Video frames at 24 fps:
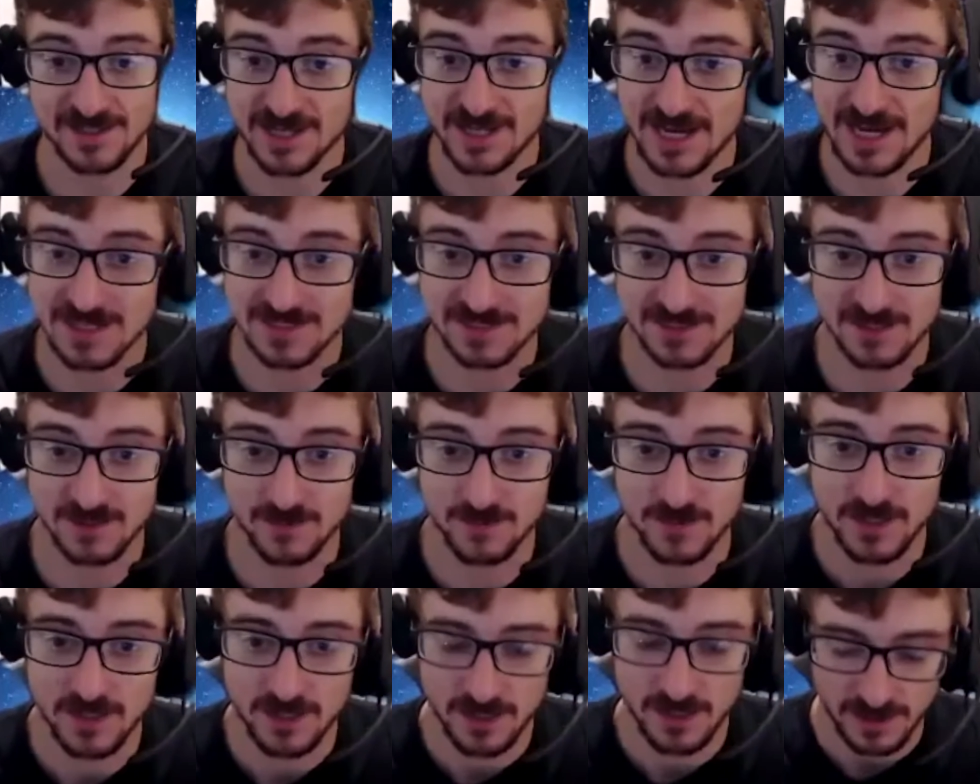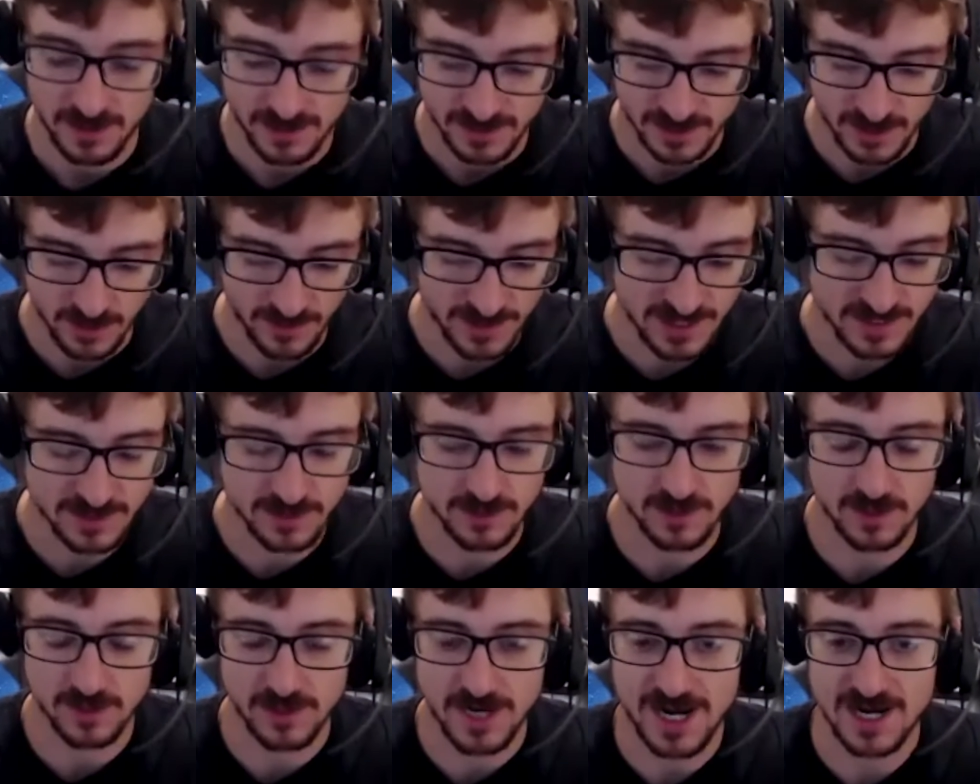got some. So these are
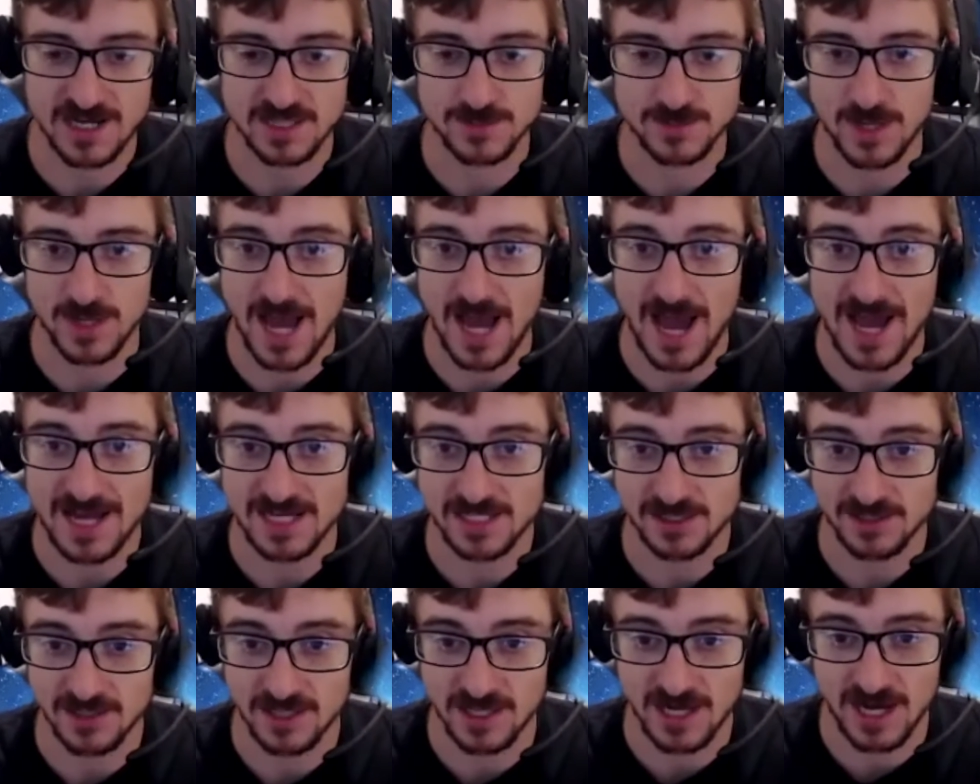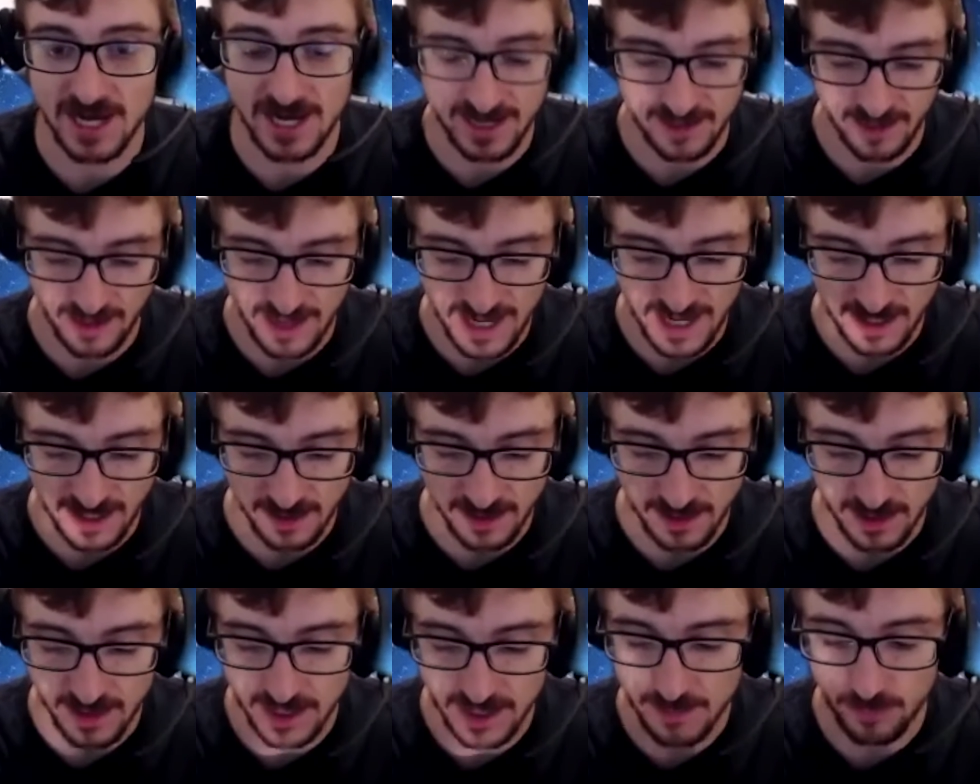the rares, but I actually got like
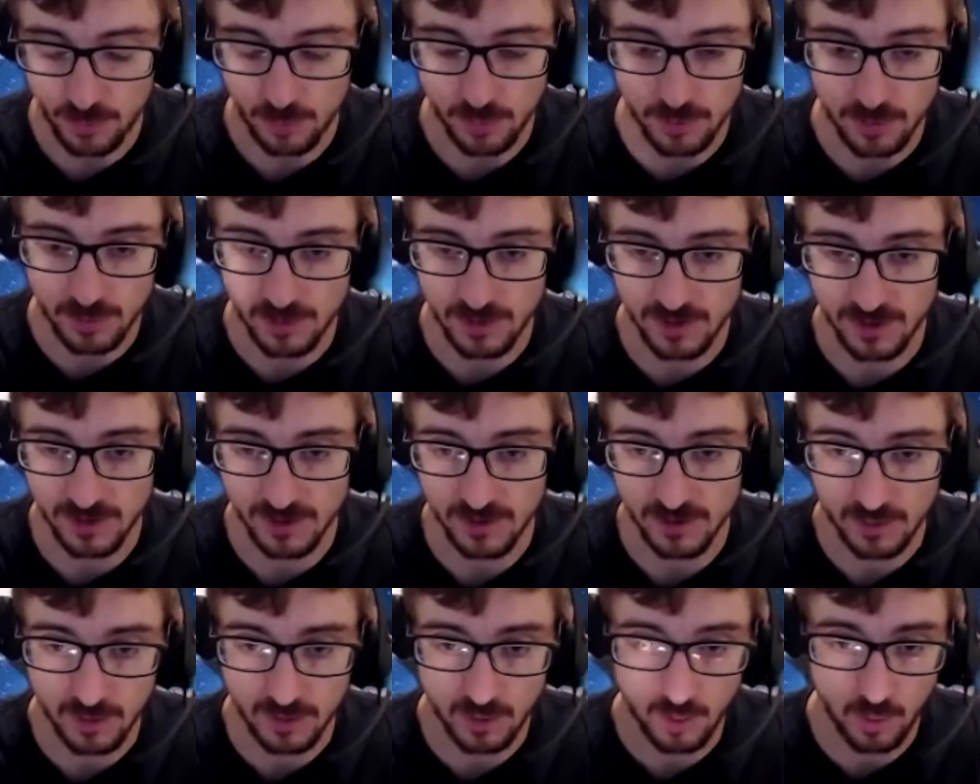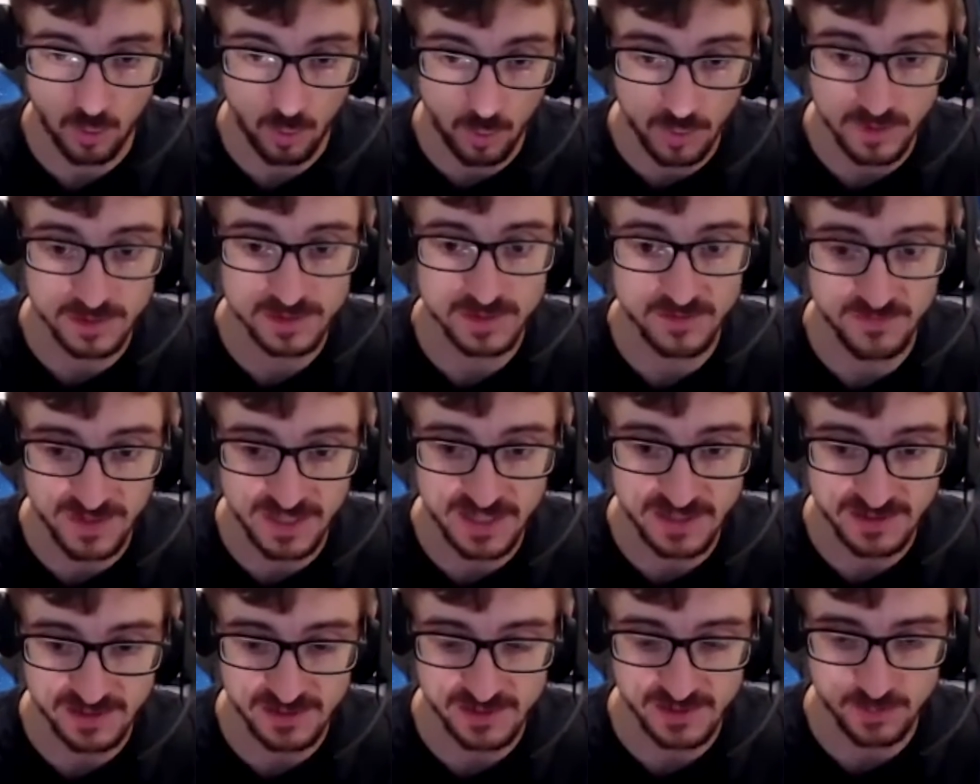a couple cores of
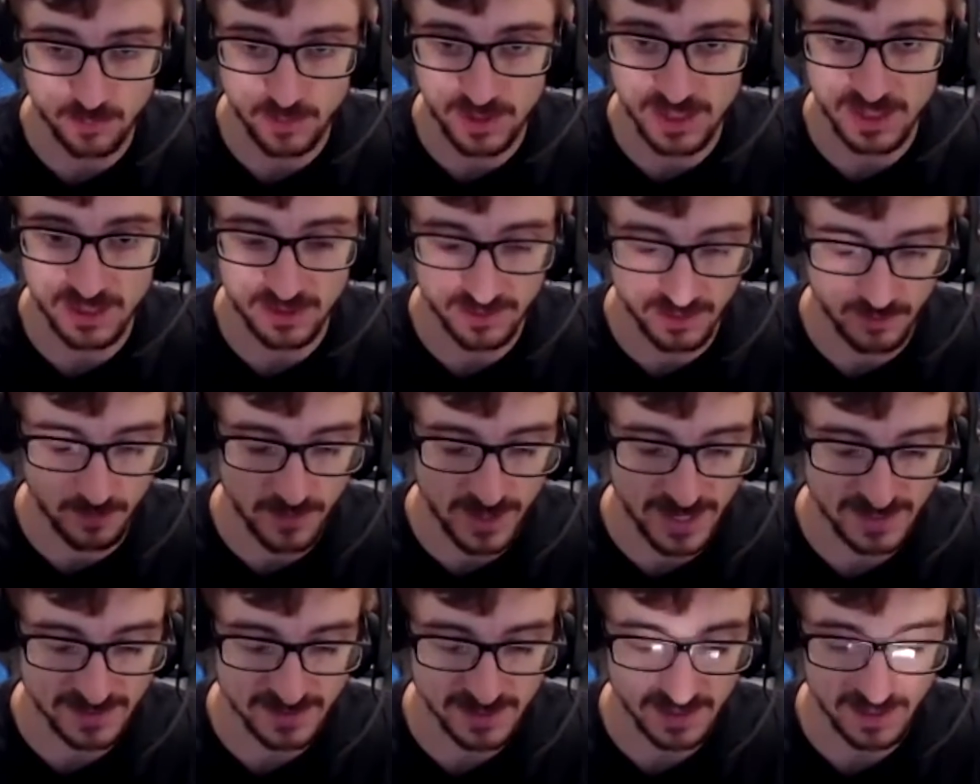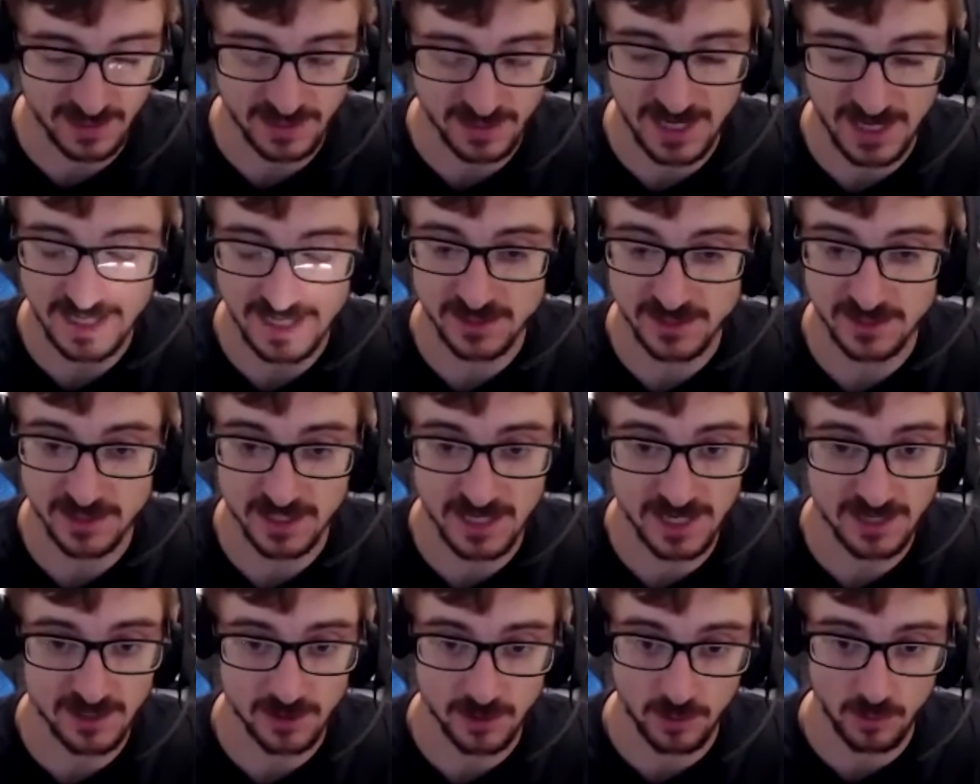these as well, the basic, and I actually
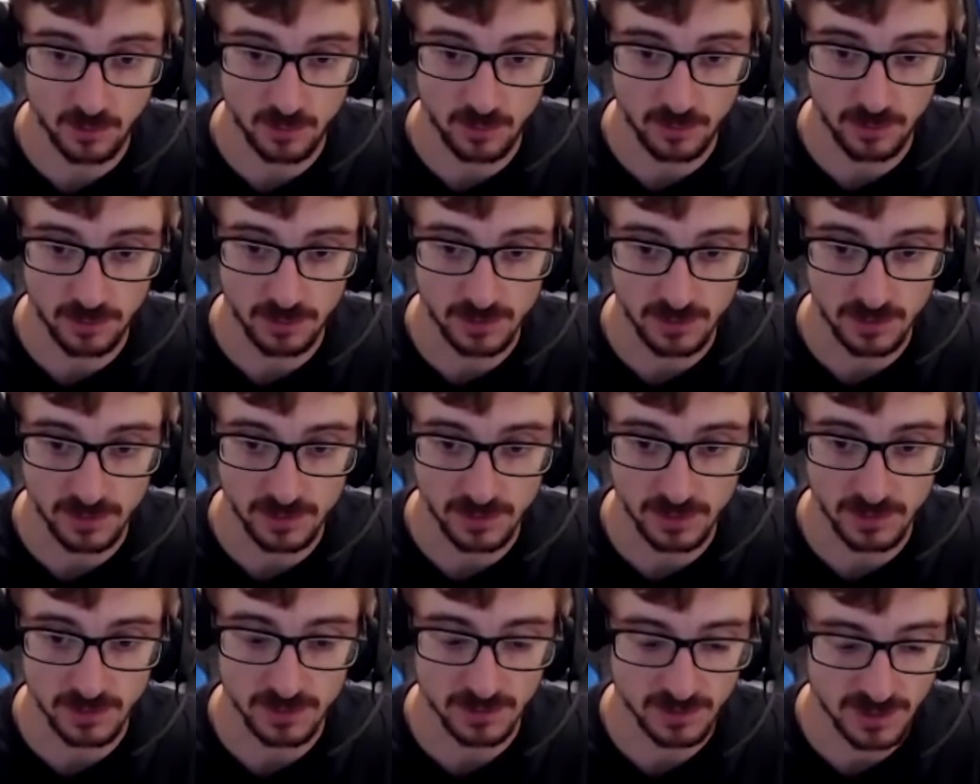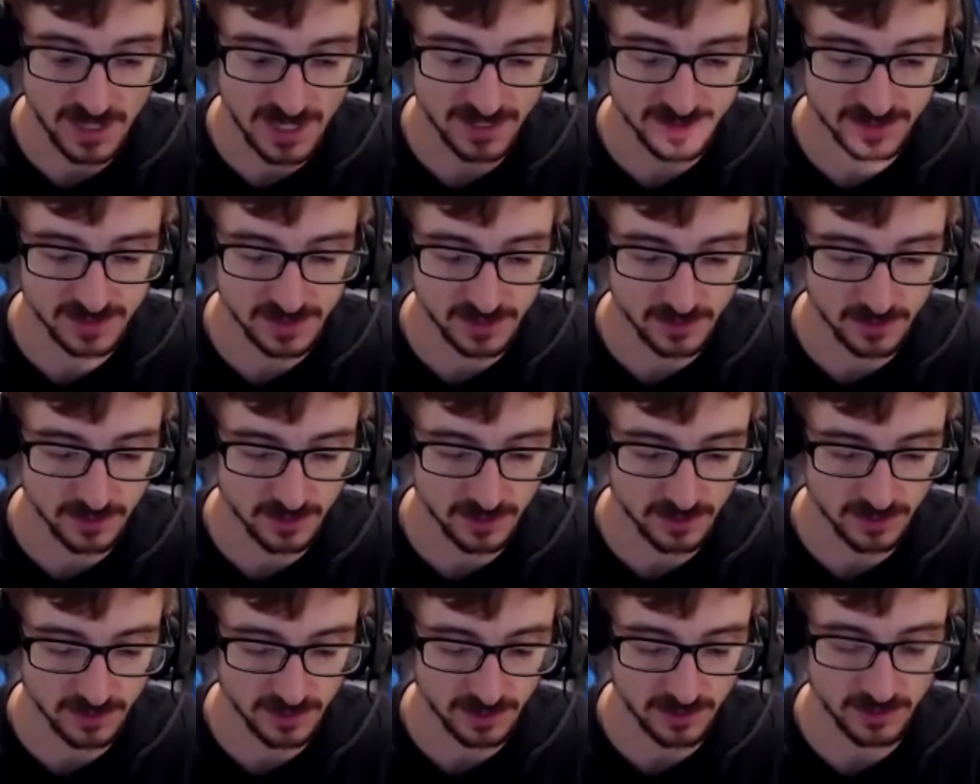got a core Gratitude
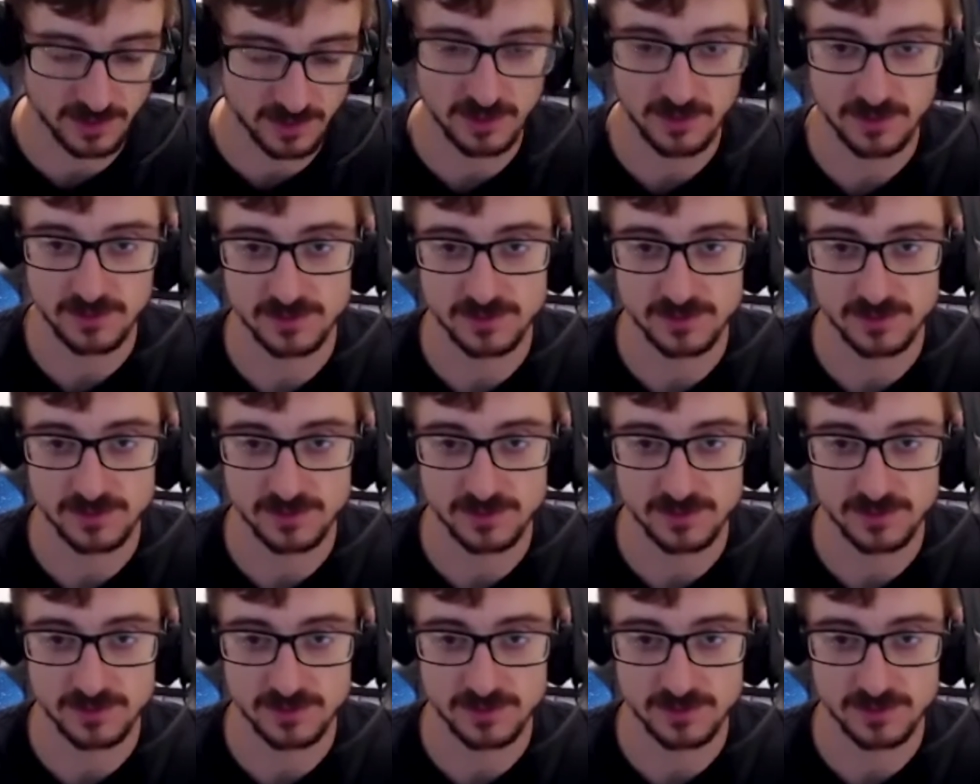Gorilla.